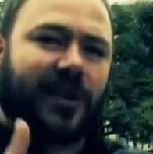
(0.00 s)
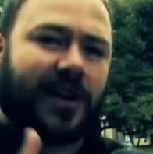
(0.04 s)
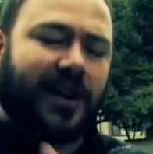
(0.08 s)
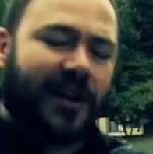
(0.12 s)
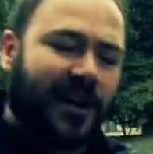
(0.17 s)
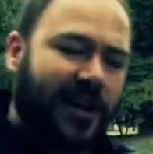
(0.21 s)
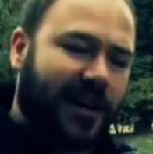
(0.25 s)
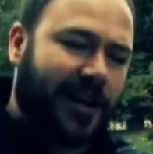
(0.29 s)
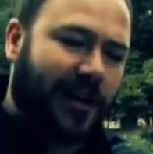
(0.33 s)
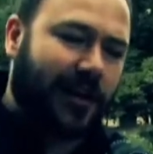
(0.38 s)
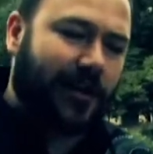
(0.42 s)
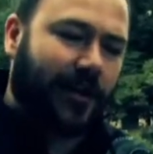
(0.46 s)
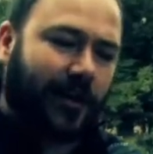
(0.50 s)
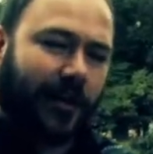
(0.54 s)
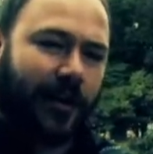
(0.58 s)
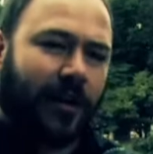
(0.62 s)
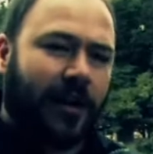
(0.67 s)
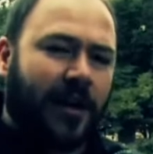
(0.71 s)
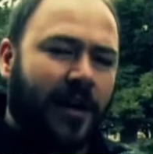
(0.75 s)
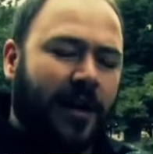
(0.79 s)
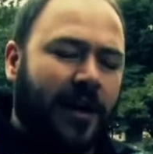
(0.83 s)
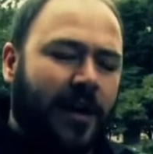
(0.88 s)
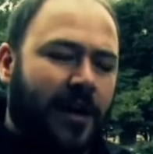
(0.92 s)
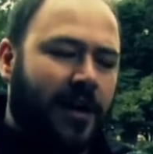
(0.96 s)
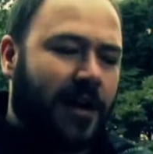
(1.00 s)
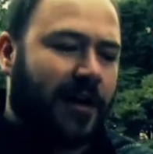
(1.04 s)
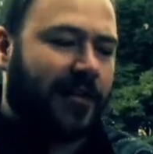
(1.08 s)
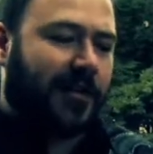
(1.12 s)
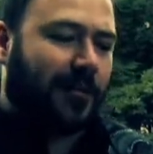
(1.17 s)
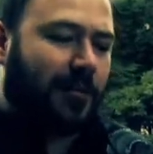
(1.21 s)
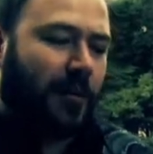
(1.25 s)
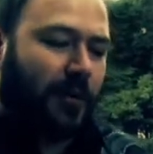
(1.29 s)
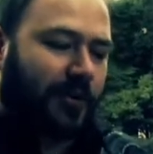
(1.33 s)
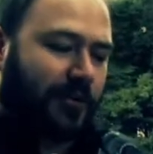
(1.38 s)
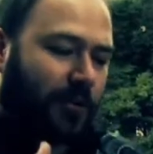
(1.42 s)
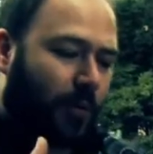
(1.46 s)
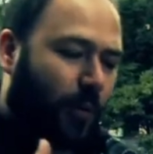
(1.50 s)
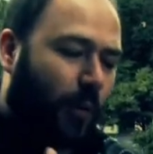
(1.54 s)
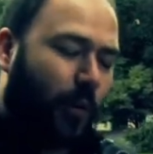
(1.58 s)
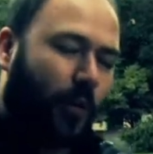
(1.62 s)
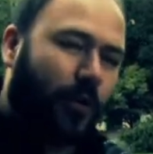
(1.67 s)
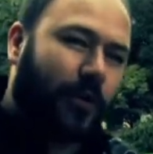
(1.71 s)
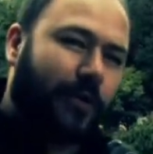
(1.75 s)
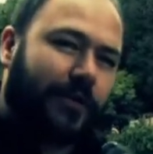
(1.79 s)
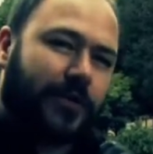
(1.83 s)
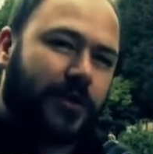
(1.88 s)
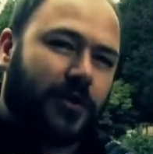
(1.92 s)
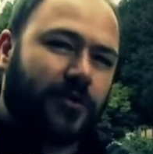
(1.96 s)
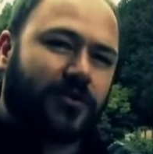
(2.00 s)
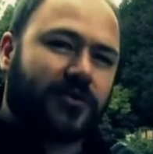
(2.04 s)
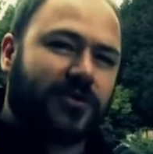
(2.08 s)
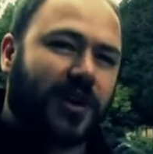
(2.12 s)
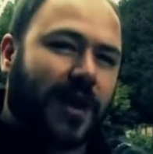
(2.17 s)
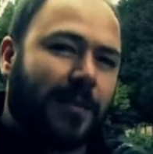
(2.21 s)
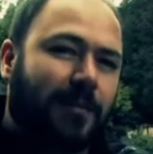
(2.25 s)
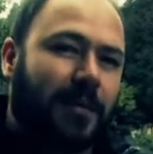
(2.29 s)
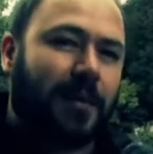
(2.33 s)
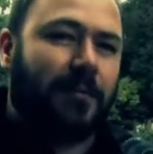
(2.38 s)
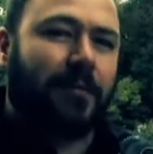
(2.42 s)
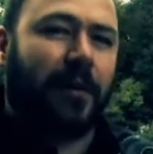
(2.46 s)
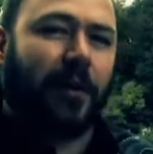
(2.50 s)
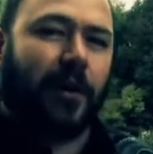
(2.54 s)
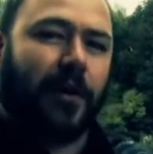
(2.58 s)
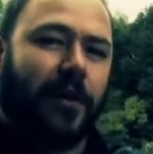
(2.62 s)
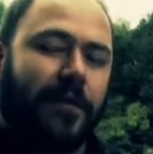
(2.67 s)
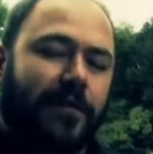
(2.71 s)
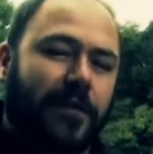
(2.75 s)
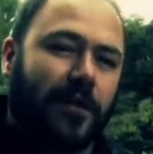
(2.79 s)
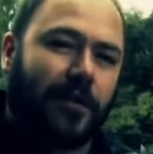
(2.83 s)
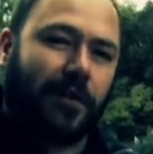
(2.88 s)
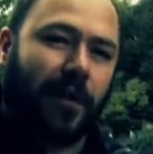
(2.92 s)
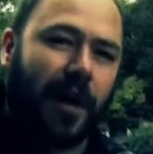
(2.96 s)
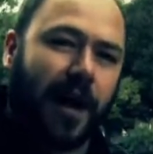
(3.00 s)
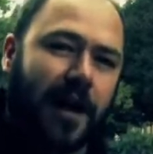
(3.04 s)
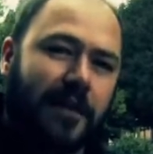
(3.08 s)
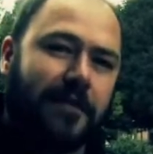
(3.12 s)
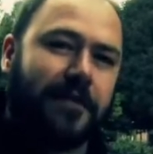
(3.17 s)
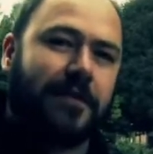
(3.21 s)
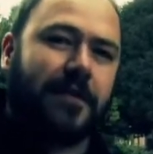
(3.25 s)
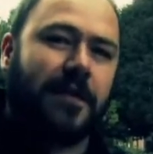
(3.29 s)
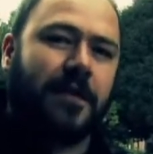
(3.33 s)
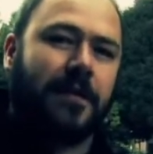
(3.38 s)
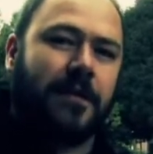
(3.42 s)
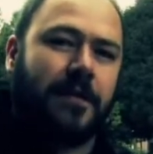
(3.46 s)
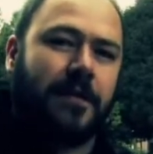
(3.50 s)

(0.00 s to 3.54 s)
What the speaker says: here at the most worldview shaping part of their life.